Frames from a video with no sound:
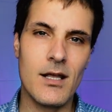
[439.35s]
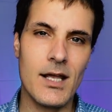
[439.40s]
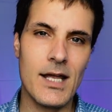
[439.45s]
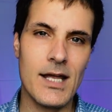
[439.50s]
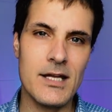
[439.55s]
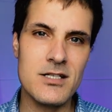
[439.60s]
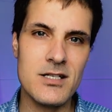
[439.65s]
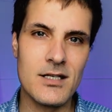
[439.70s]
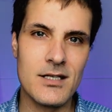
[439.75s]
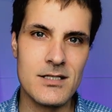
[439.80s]

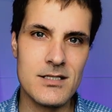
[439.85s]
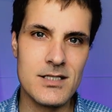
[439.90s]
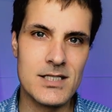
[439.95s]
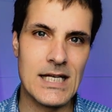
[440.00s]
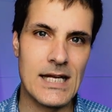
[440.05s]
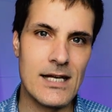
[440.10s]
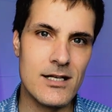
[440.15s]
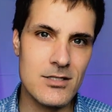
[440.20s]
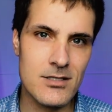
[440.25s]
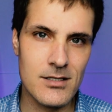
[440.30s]
and you're
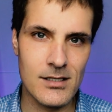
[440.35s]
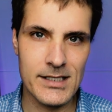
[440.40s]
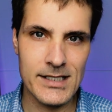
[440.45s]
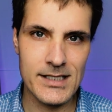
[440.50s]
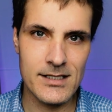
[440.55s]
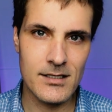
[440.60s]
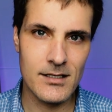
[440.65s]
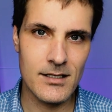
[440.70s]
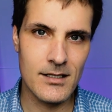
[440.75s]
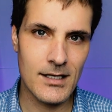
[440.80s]

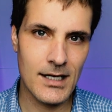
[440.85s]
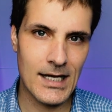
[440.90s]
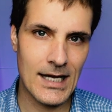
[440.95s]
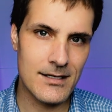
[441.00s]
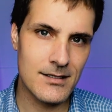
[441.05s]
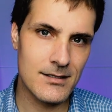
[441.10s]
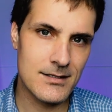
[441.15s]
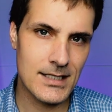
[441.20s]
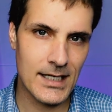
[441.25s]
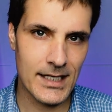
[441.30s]
continually
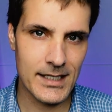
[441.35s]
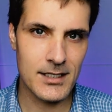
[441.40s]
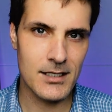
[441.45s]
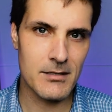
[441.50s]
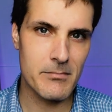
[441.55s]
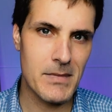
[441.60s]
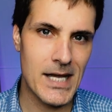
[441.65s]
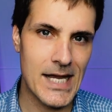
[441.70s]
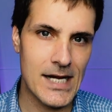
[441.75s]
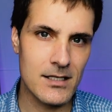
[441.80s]

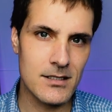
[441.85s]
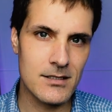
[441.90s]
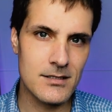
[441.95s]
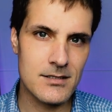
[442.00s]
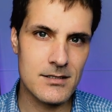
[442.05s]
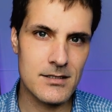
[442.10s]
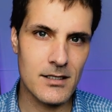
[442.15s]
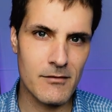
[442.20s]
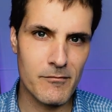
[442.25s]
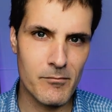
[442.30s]
undertaking
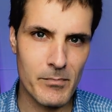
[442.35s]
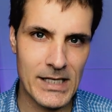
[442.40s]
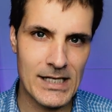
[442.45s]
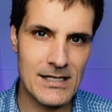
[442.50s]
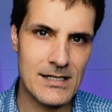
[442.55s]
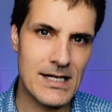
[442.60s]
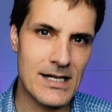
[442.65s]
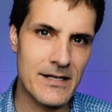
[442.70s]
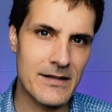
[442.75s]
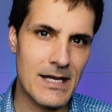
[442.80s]
maintenance. I've
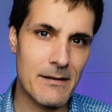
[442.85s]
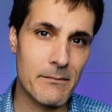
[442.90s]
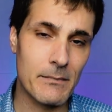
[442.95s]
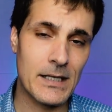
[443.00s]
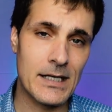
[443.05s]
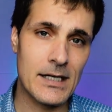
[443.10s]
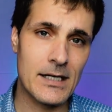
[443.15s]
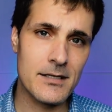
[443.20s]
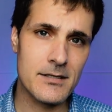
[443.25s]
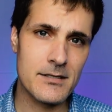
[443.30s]
been down that
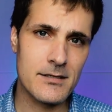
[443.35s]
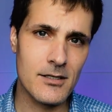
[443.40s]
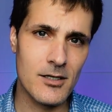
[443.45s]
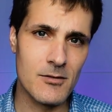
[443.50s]
path.